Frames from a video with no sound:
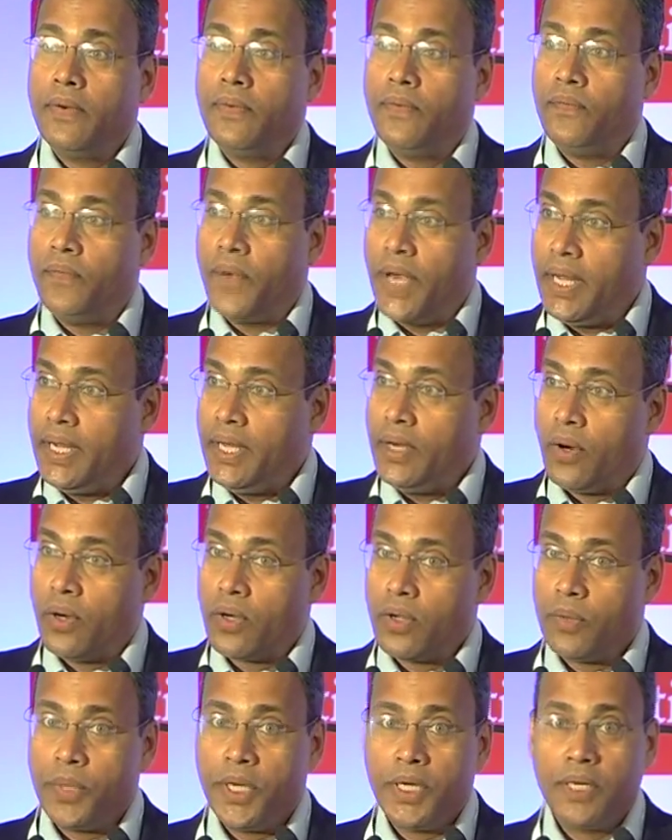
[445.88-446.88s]
fairly
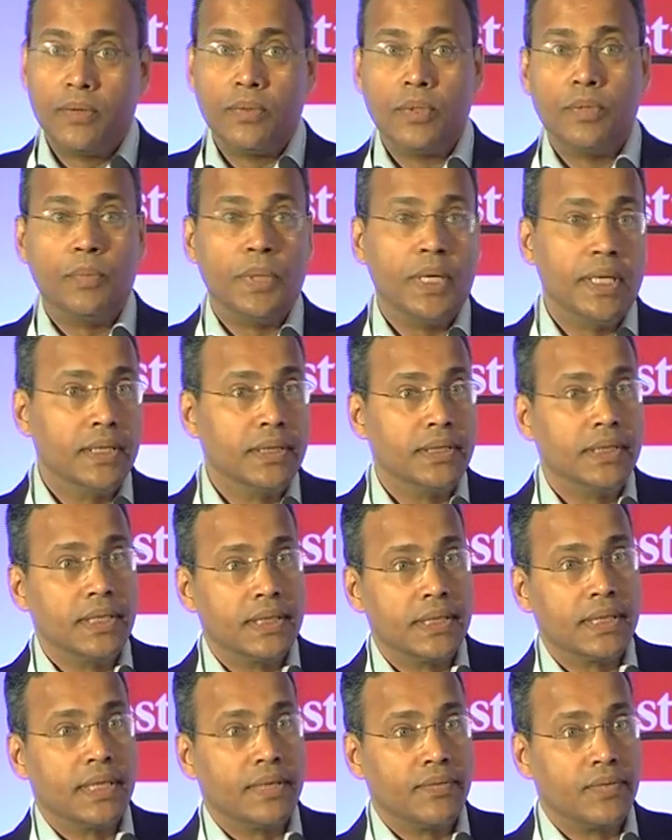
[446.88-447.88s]
automated with
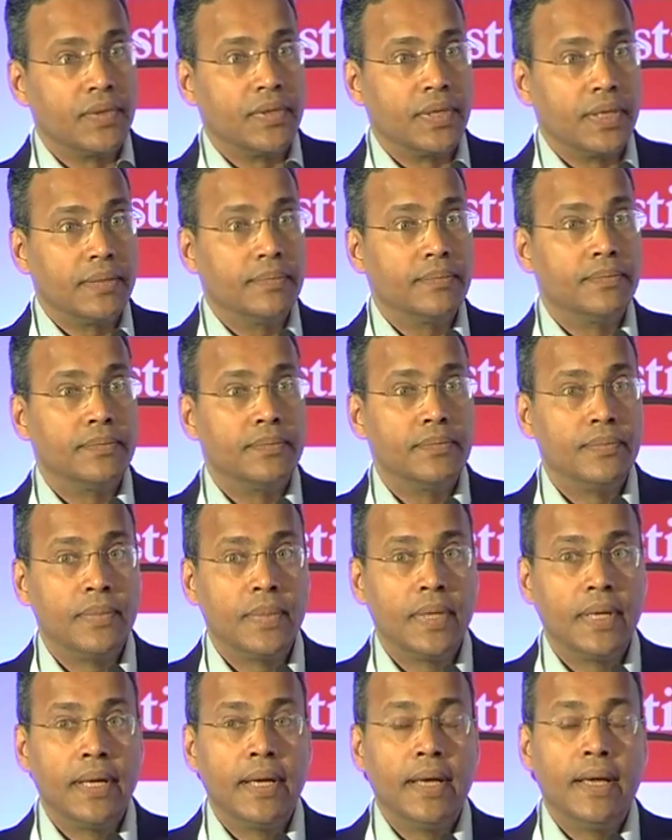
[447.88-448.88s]
PLCs and everything.
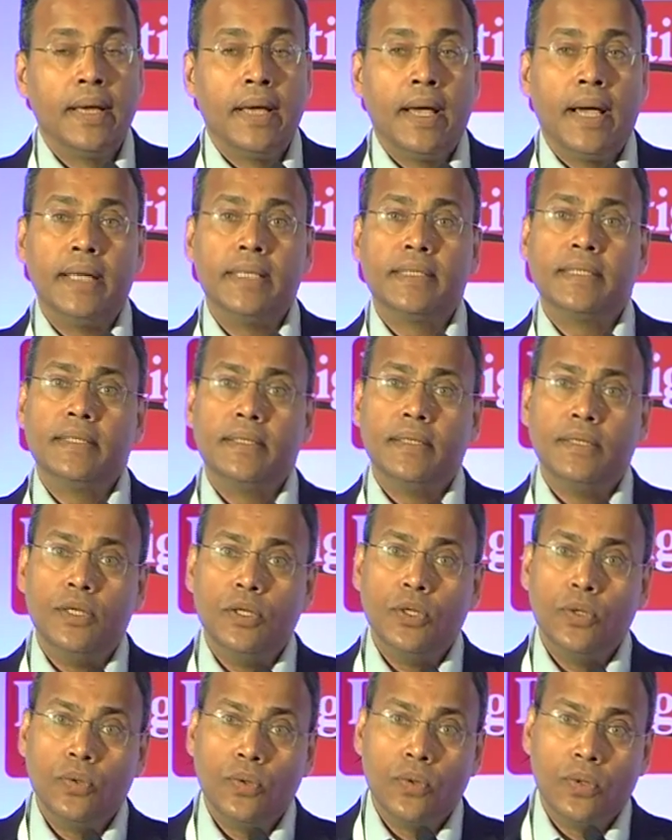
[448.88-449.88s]
And he said,
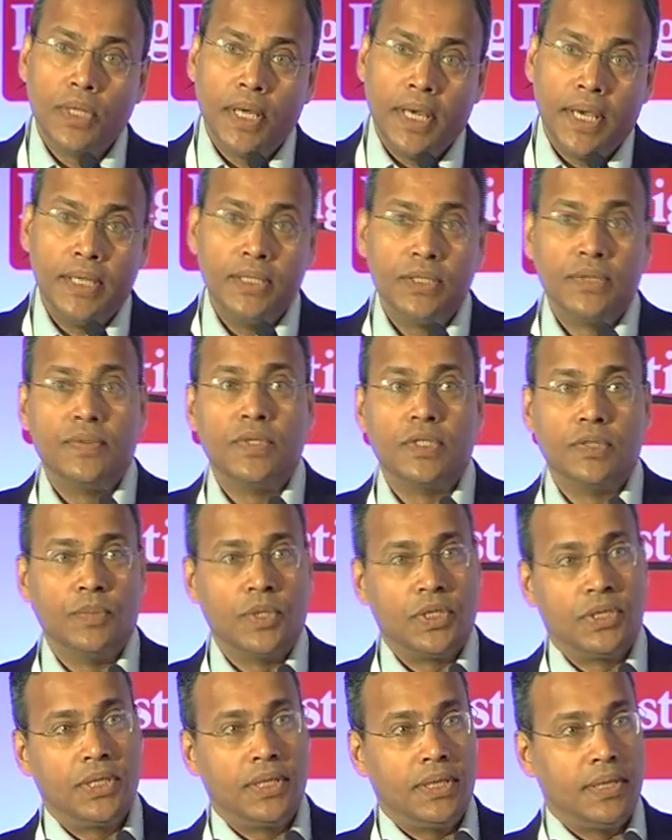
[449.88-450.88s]
do you know the age of this
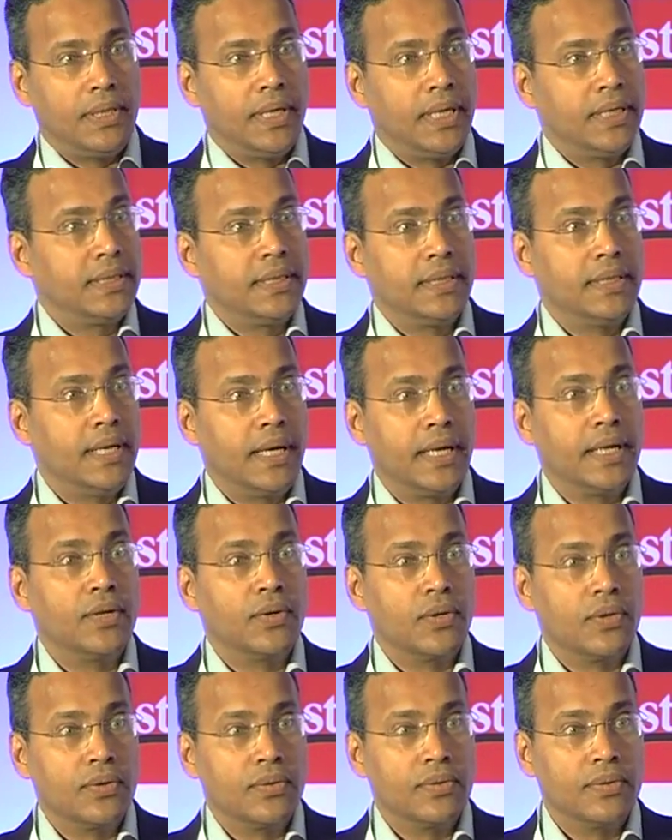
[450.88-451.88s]
machine? I said, I
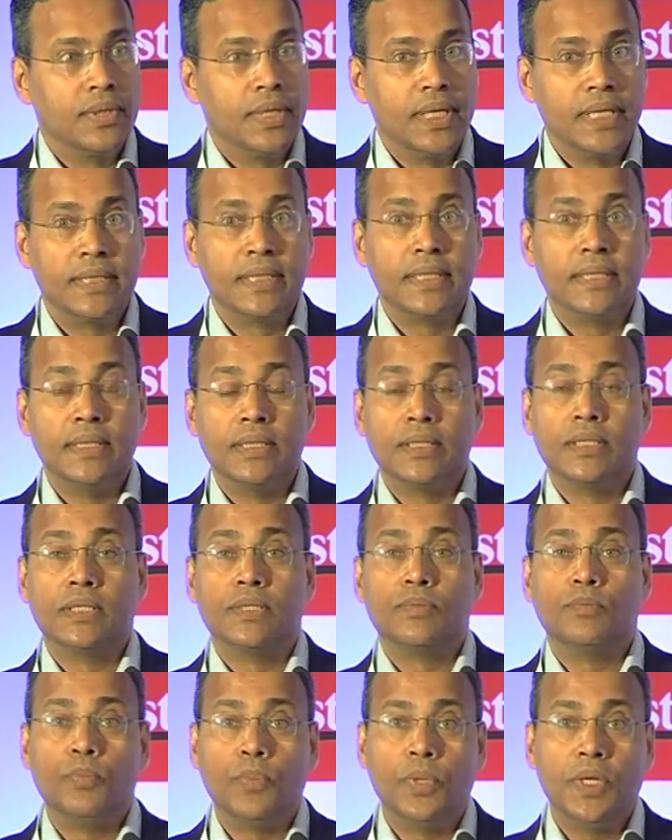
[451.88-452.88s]
don't know. He said, this
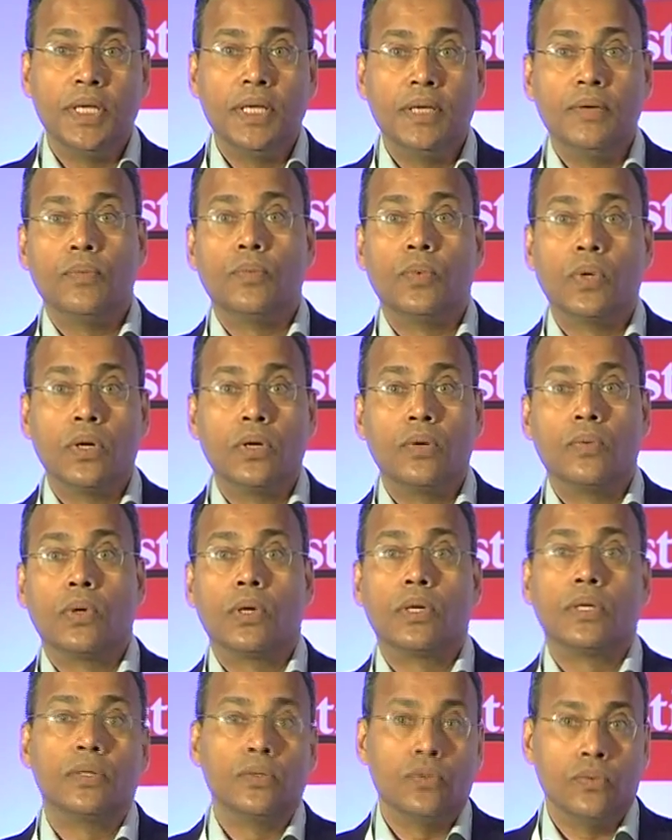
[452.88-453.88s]
is pre-World
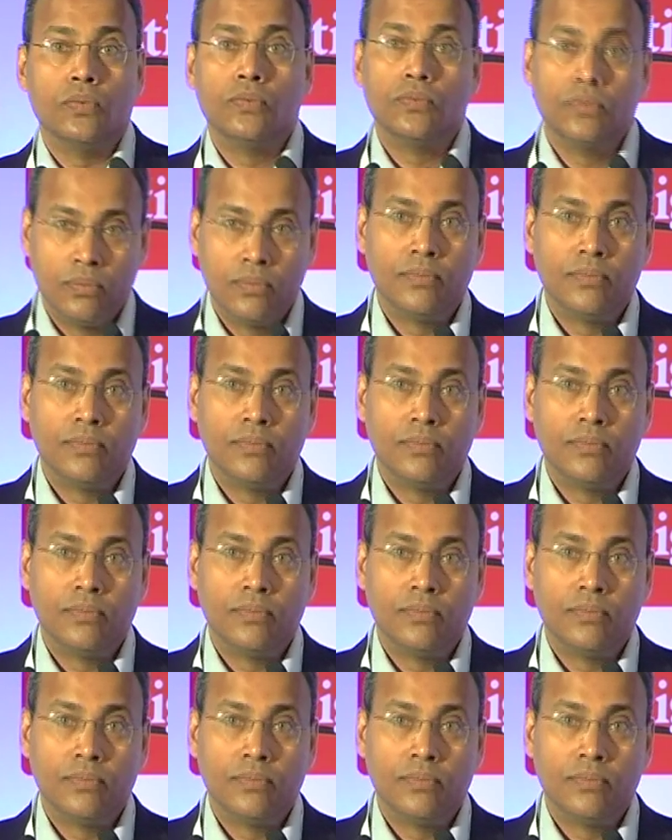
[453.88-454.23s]
War II.